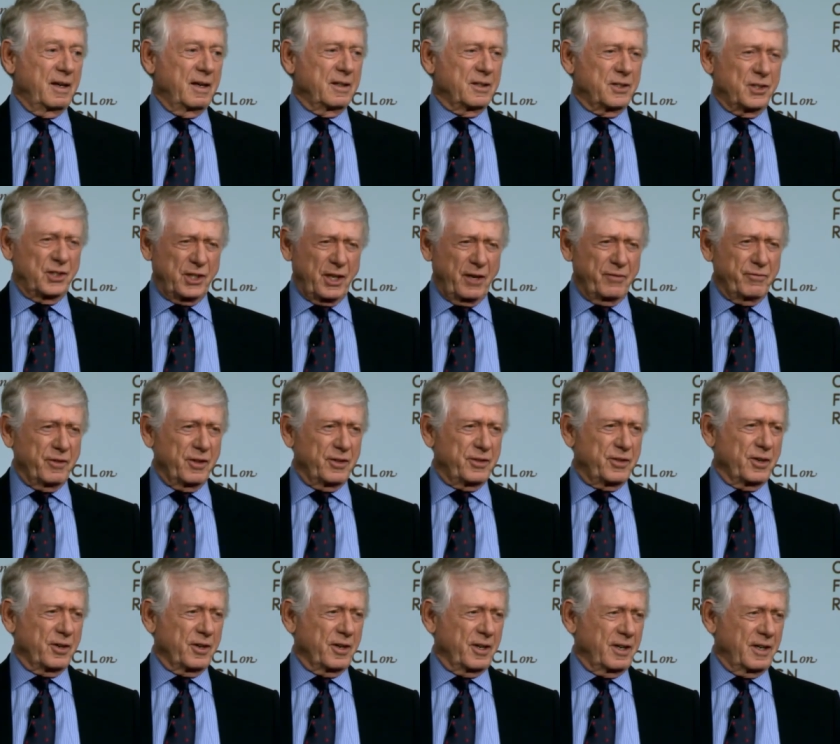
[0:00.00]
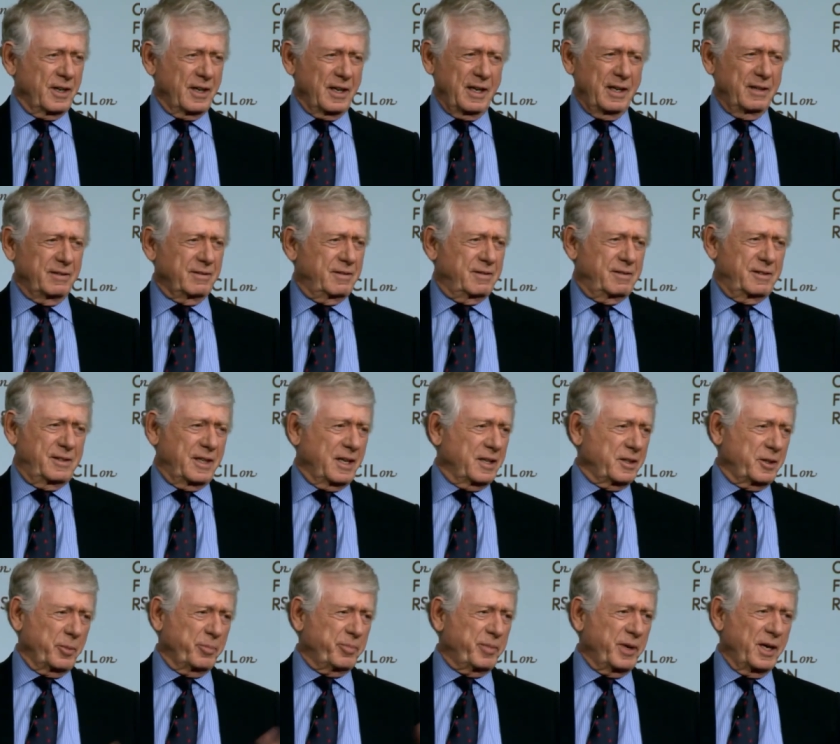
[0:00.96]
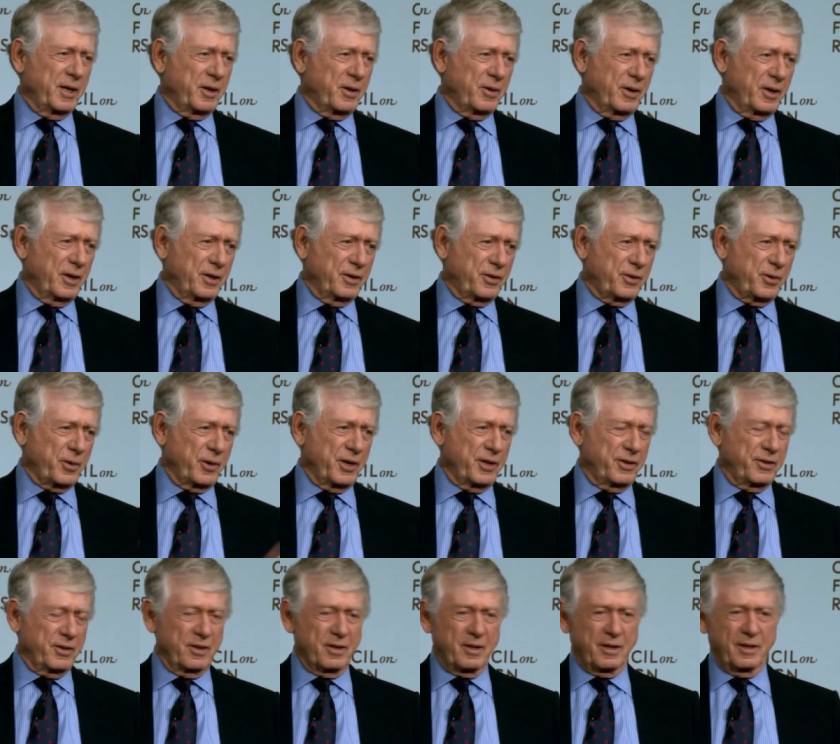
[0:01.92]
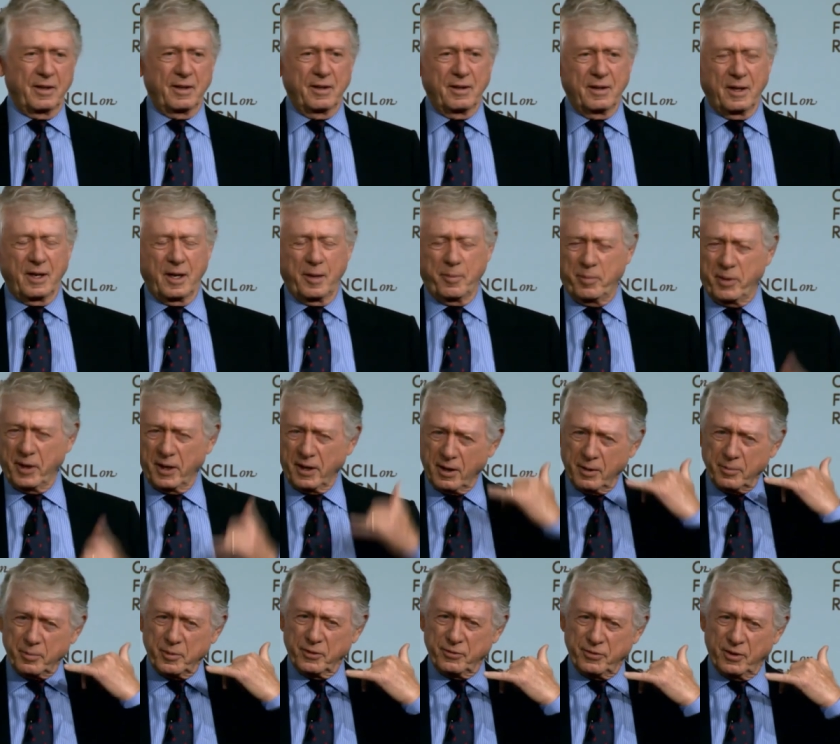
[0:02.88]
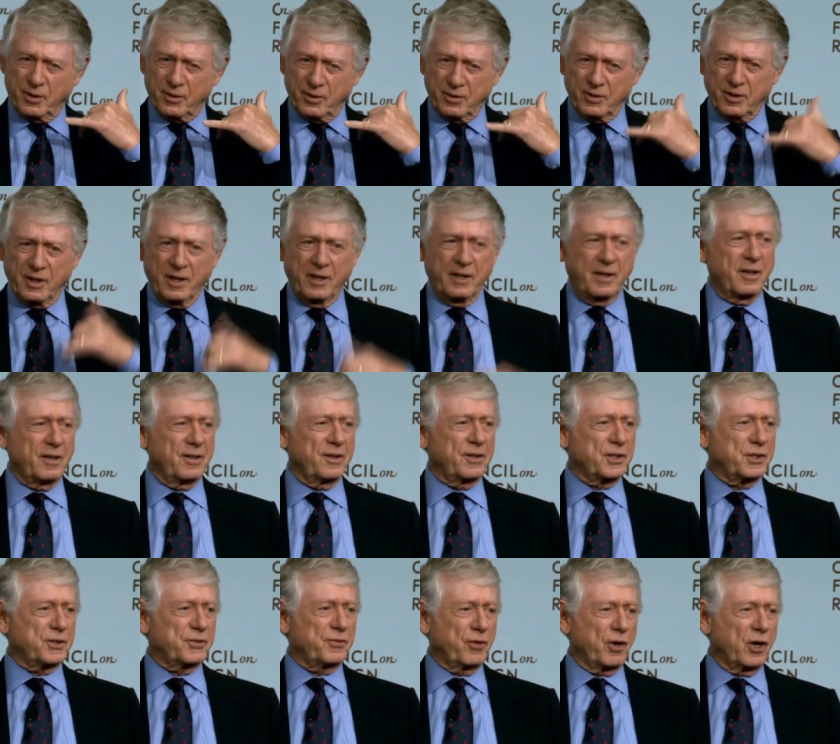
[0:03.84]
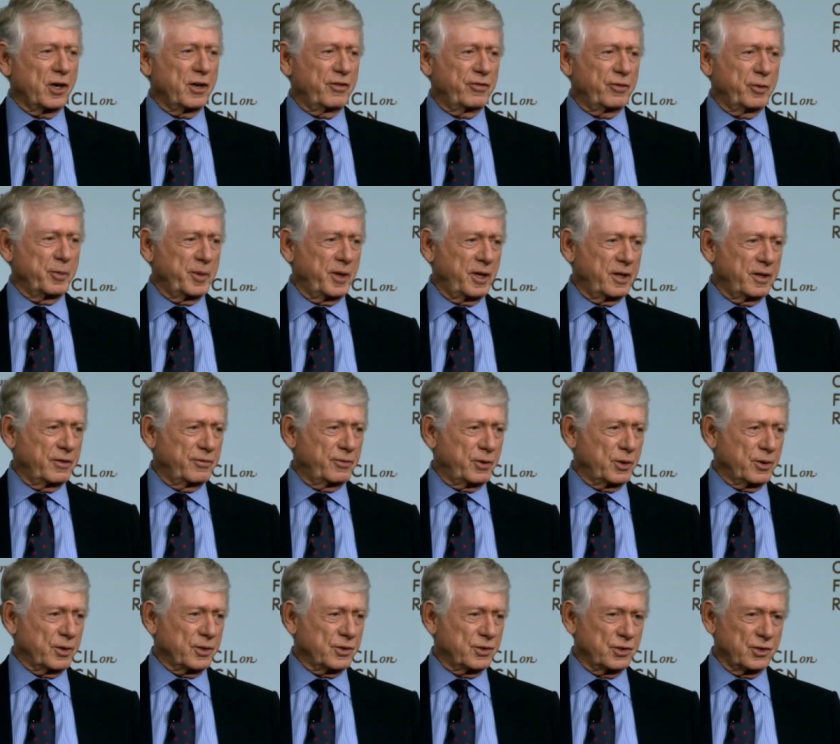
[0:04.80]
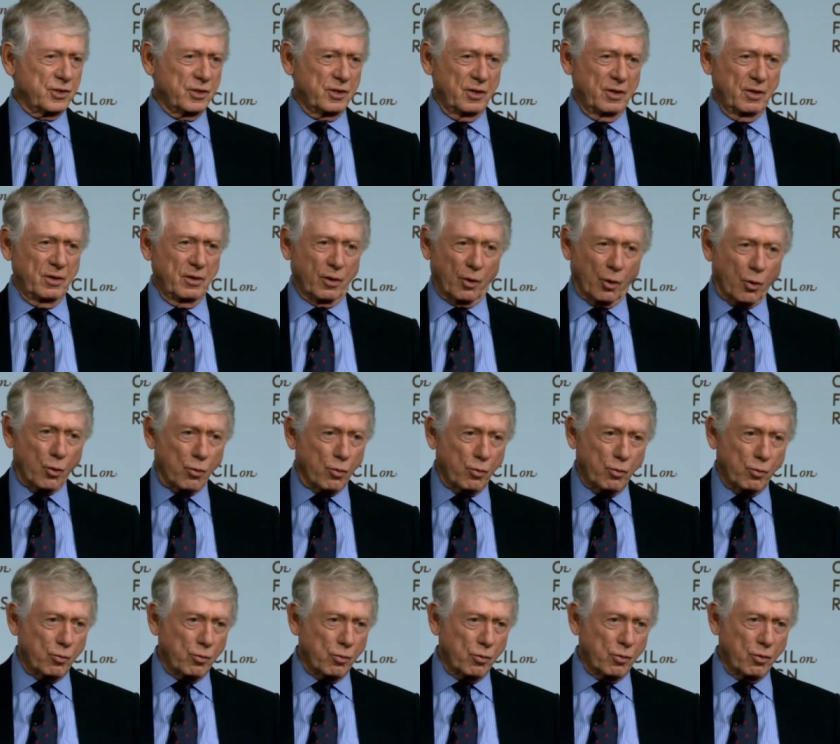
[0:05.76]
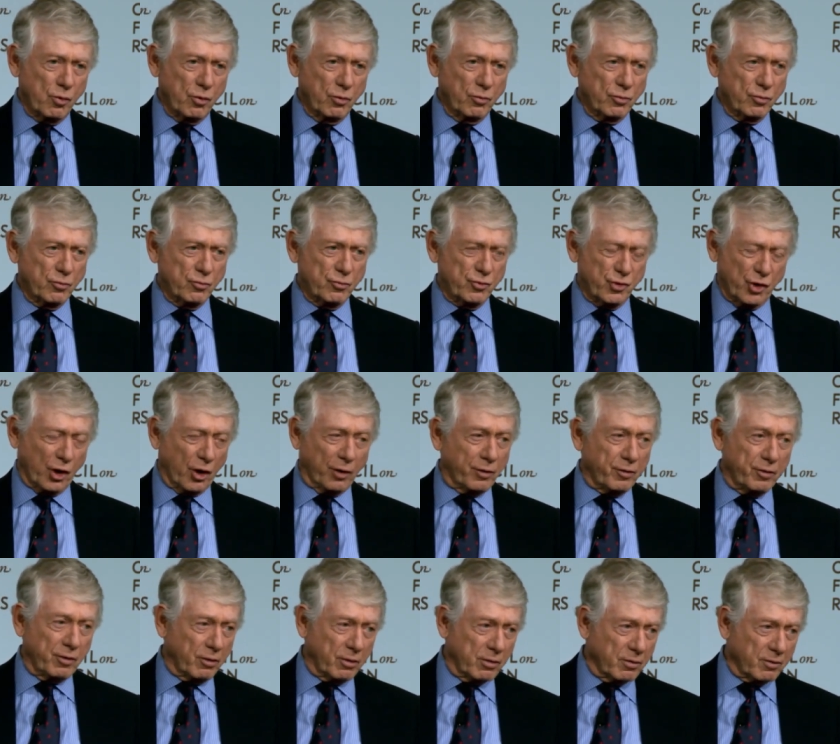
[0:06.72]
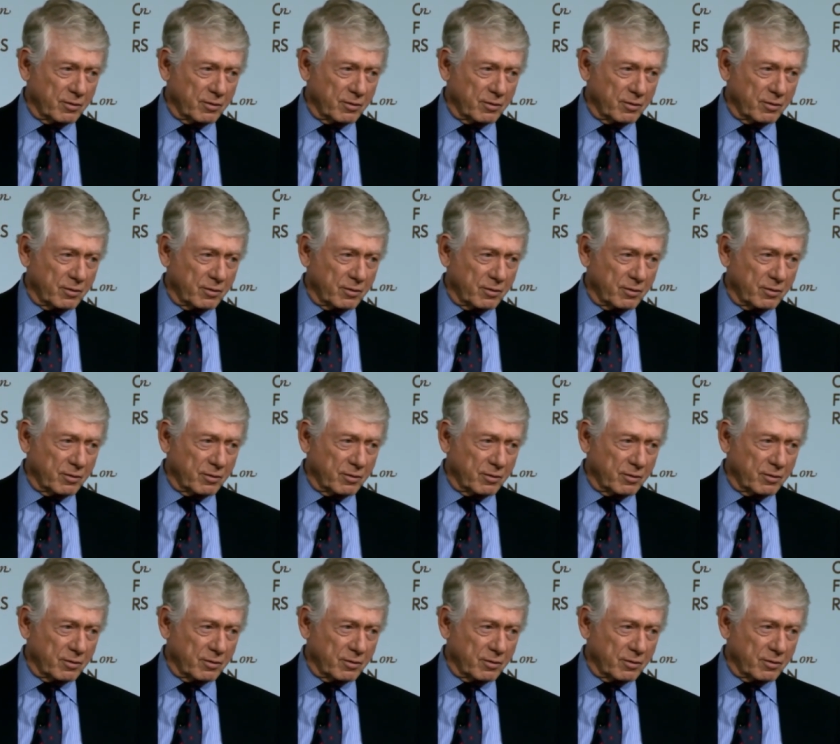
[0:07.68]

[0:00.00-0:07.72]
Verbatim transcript: It's 7.30, and I got to bed around 3.30. I pick up the phone, and I hear this very familiar voice. Hello, Ted?